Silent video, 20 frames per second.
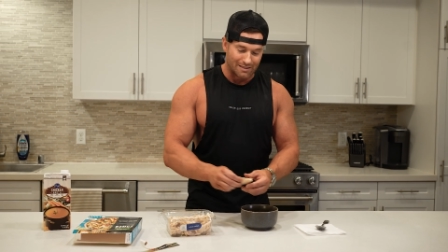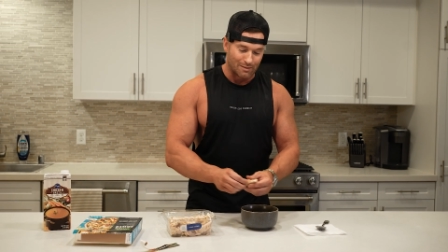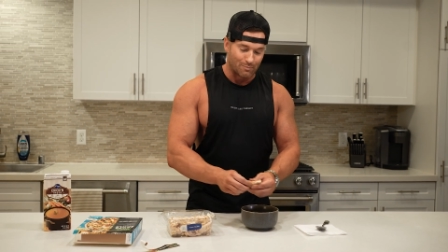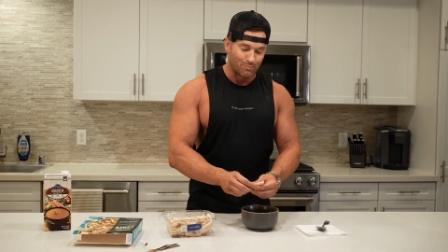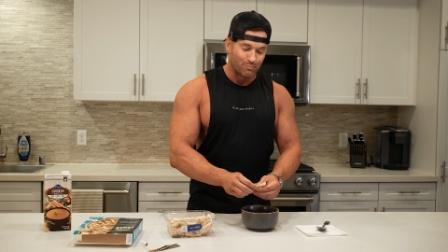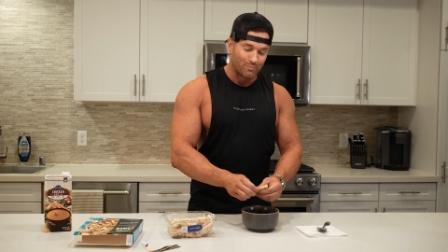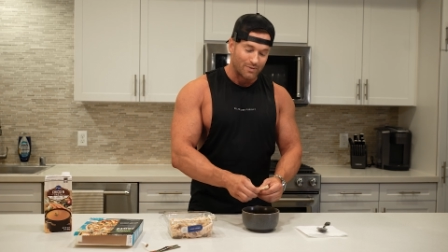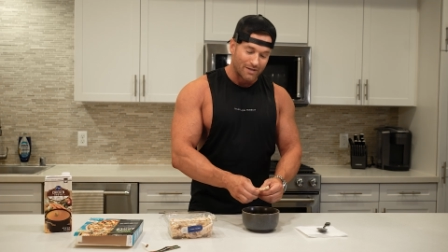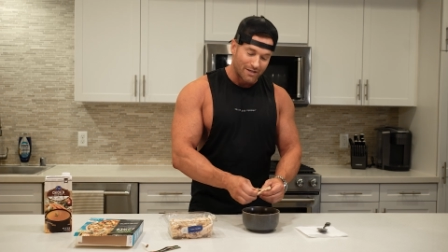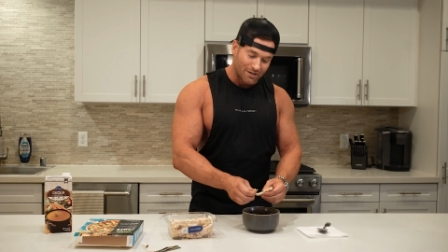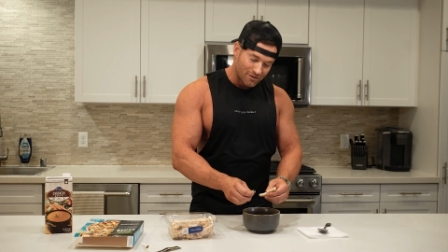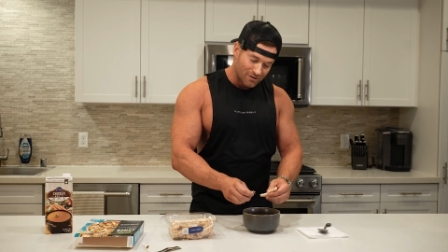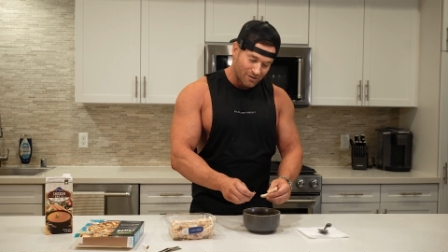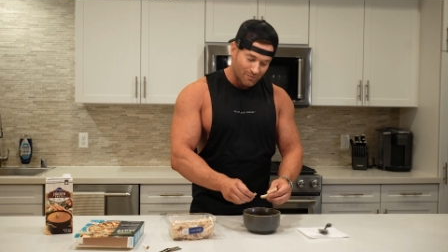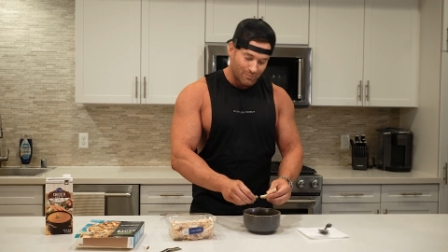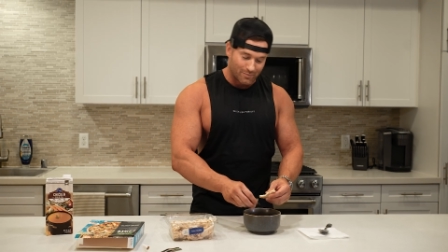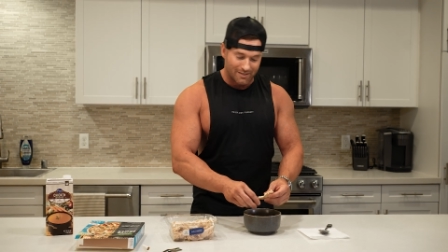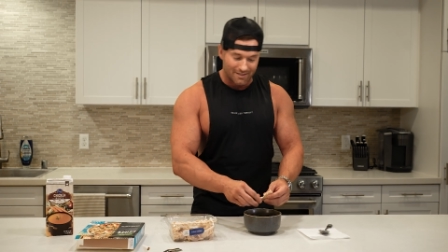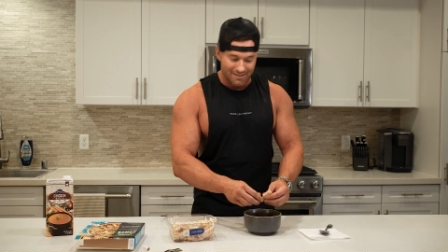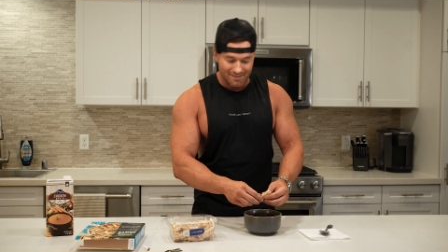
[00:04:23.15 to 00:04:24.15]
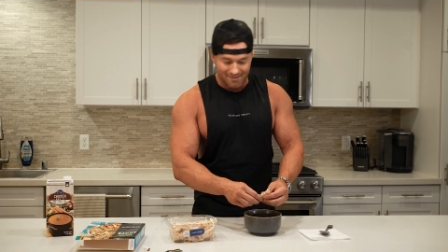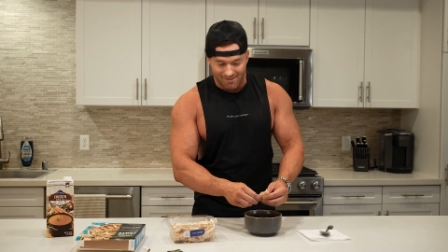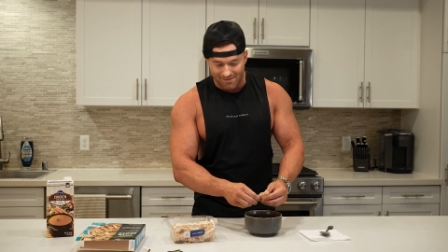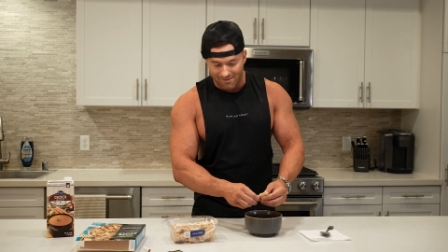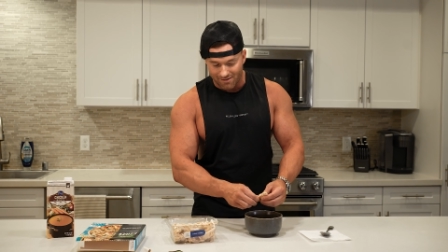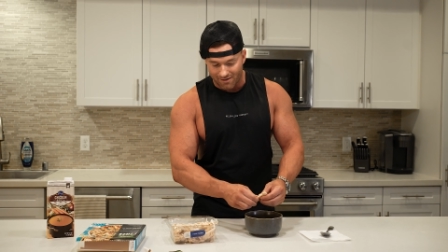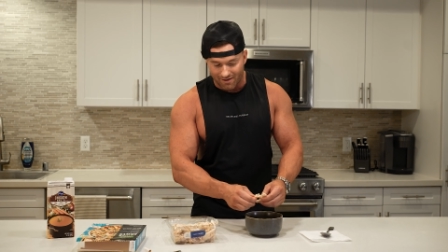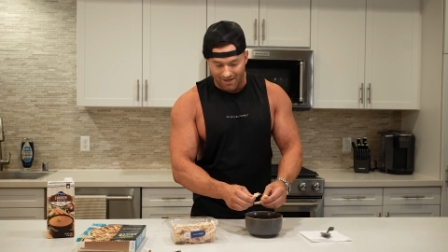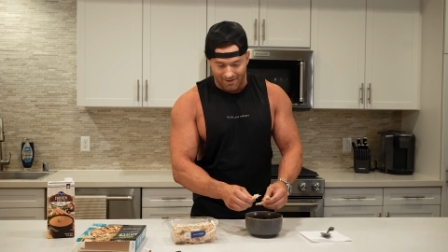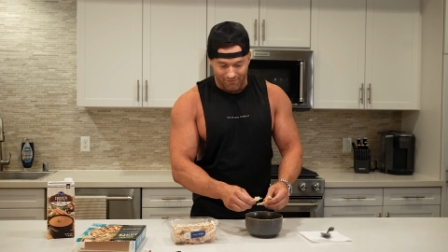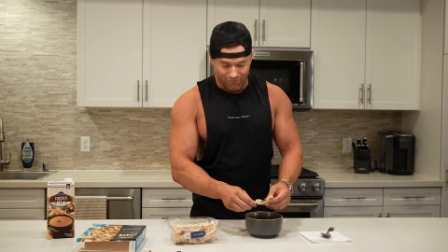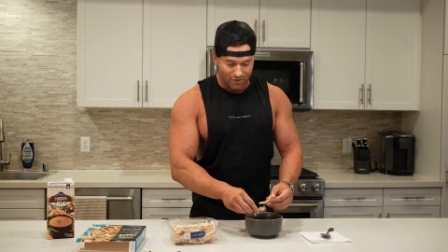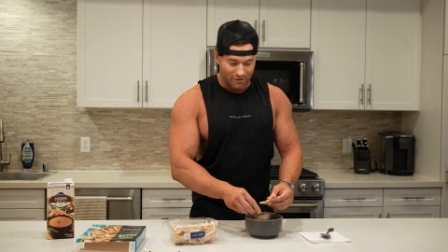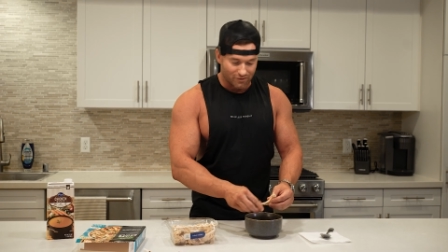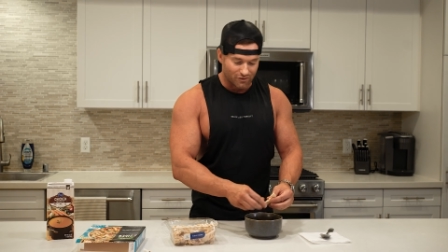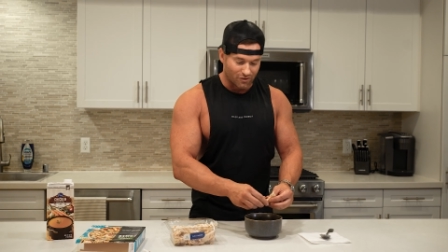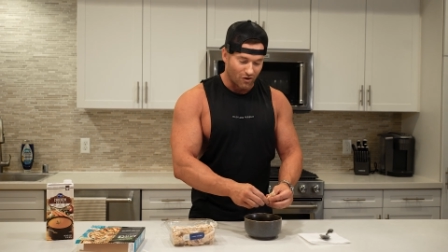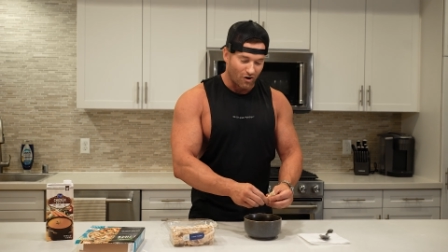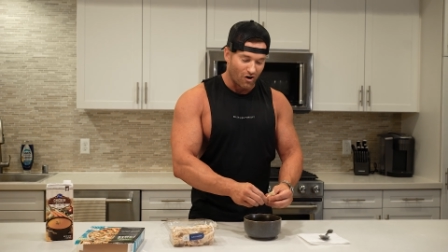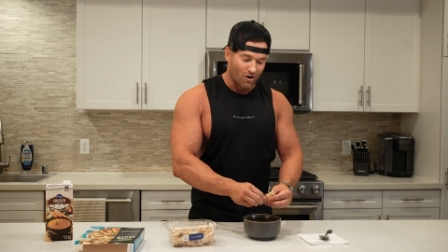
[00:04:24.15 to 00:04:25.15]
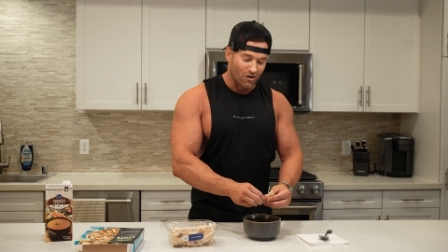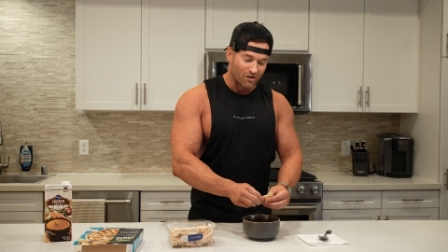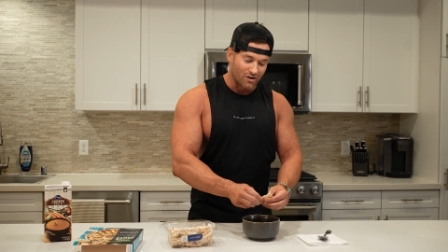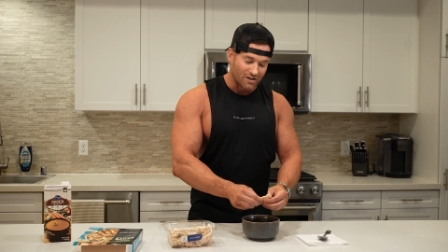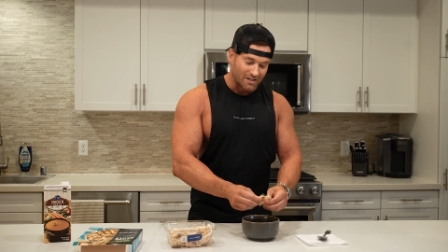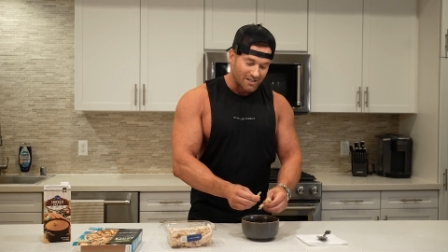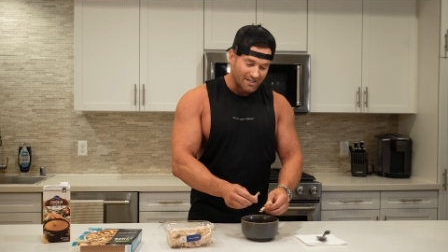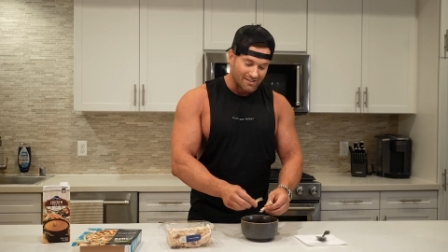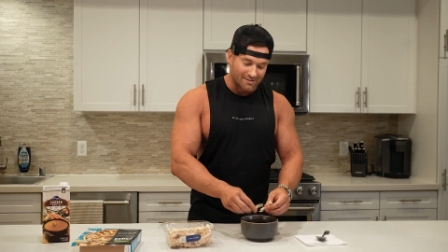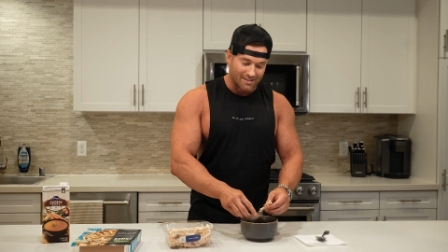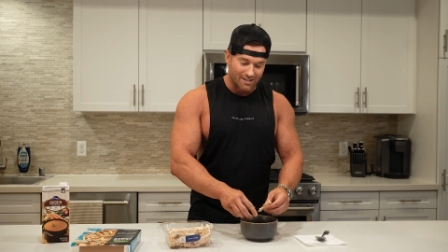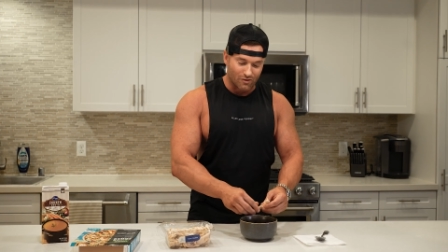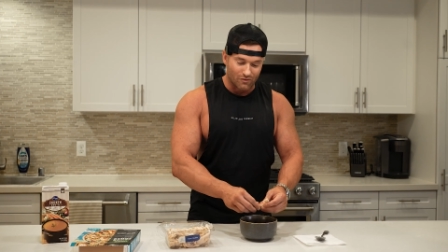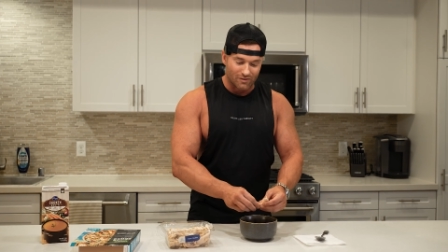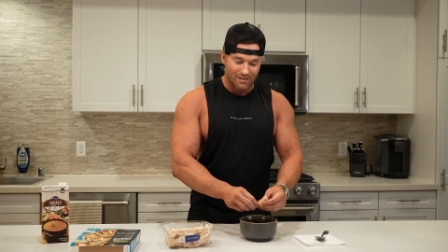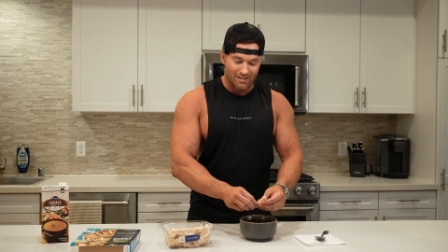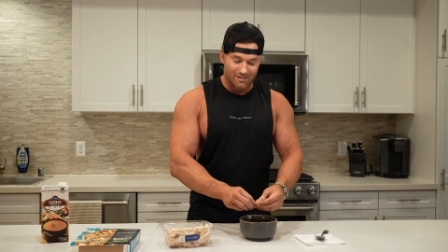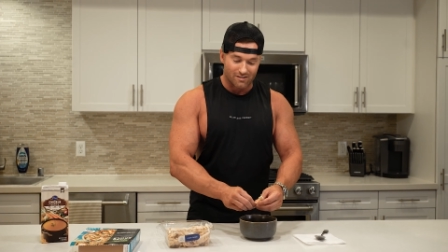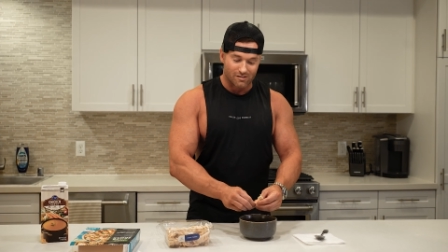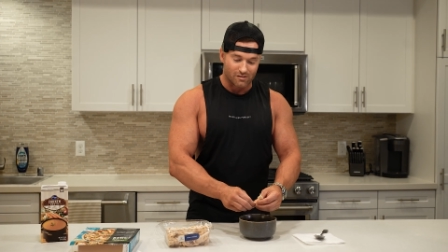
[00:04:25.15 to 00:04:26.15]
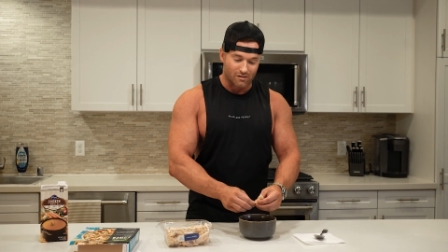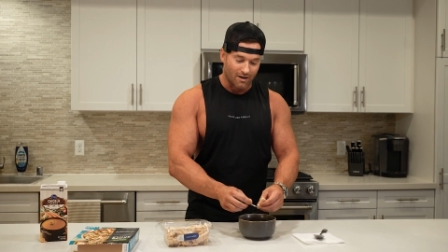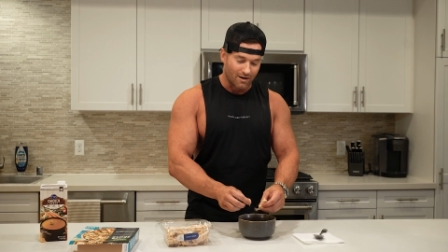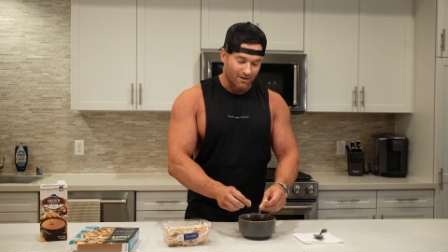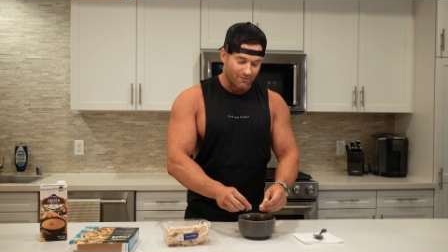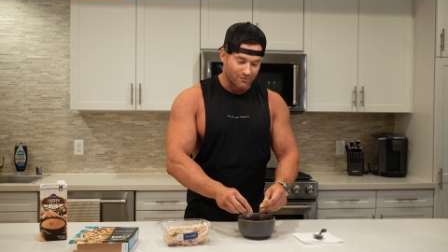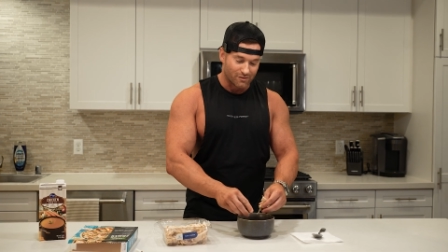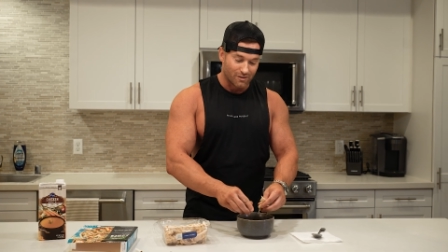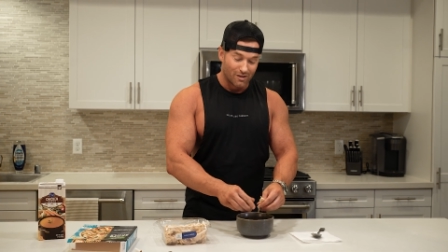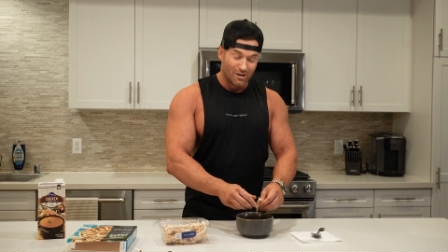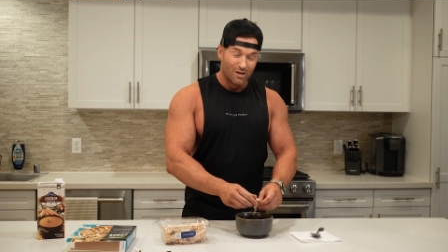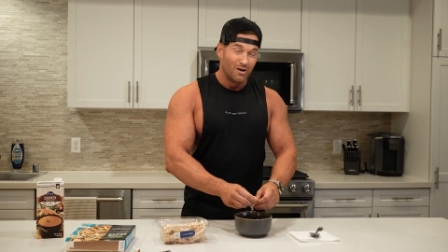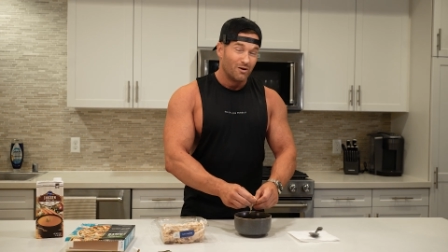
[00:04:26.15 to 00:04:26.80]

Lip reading: The bigger the pieces are, I feel like they're harder to eat, they don't get as soft.